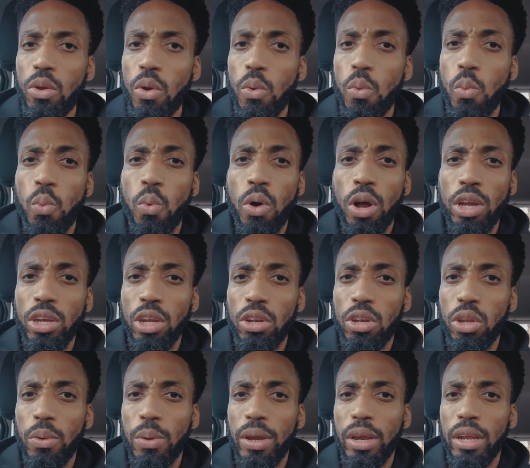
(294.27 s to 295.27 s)
What you're
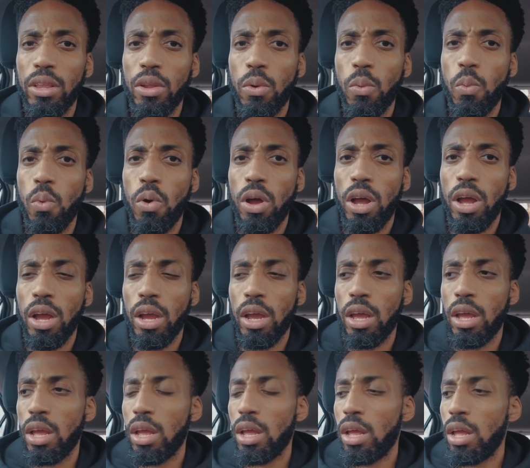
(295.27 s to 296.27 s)
doing, the
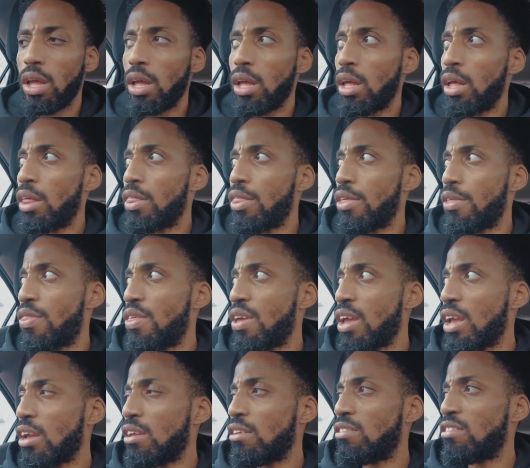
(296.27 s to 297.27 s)
work the
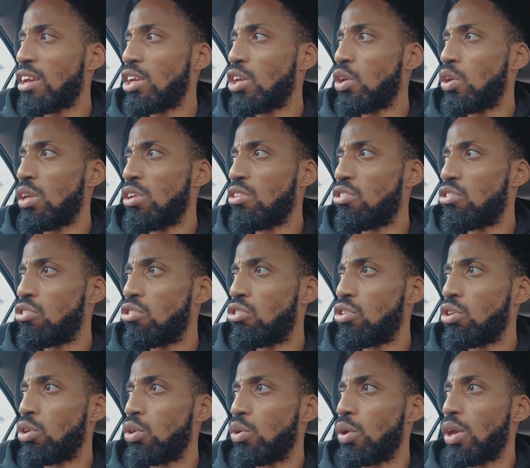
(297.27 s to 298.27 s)
things that you need to
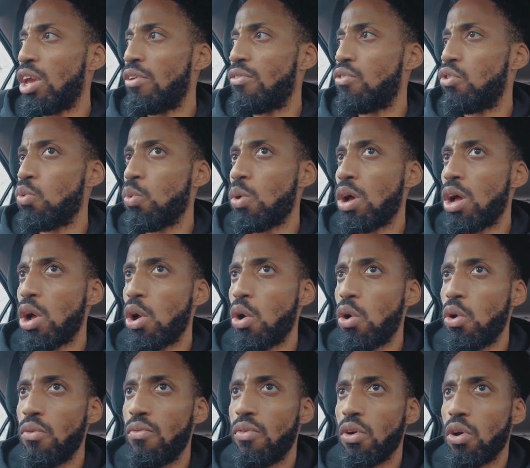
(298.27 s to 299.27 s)
do, if you are
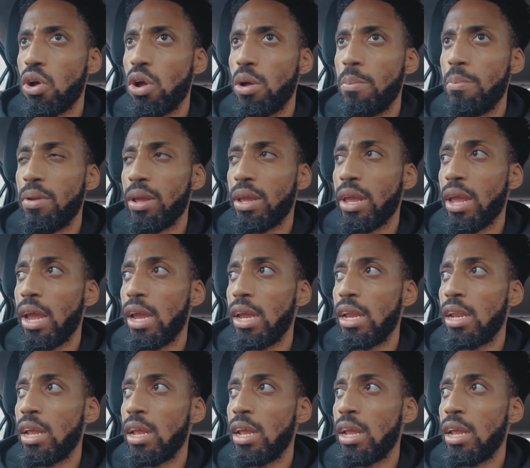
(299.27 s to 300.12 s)
overcomplicating